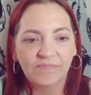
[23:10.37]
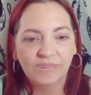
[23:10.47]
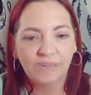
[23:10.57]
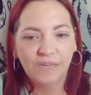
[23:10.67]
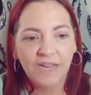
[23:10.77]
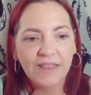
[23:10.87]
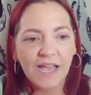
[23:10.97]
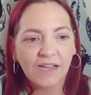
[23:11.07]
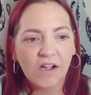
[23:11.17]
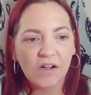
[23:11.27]
In
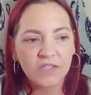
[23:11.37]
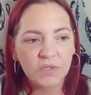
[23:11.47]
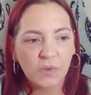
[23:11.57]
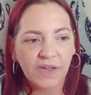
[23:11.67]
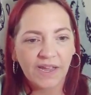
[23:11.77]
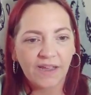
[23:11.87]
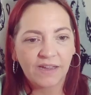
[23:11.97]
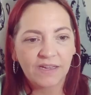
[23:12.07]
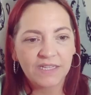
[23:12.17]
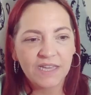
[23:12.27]
that castle kit,
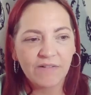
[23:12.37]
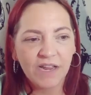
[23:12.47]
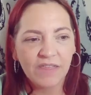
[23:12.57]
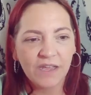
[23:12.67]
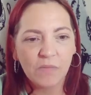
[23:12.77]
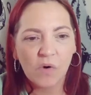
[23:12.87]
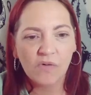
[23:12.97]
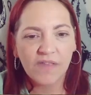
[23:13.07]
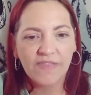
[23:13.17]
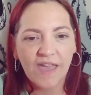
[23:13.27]
is there anything more
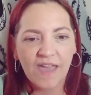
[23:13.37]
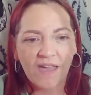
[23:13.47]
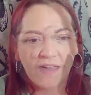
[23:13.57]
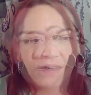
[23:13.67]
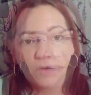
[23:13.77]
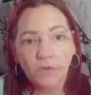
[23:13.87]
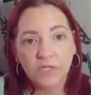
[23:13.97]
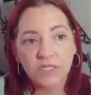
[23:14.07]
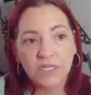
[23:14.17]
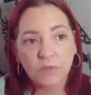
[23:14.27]
in there? What
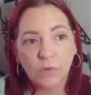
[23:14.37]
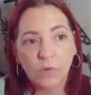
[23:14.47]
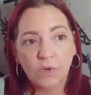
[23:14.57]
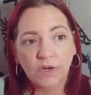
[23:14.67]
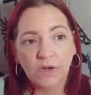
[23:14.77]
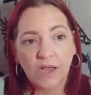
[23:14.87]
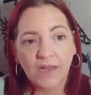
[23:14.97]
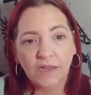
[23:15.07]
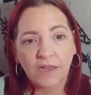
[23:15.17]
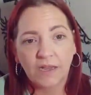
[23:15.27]
does this wall look like
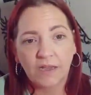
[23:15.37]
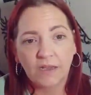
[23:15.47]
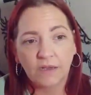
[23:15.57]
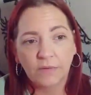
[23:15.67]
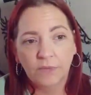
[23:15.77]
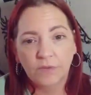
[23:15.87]
here?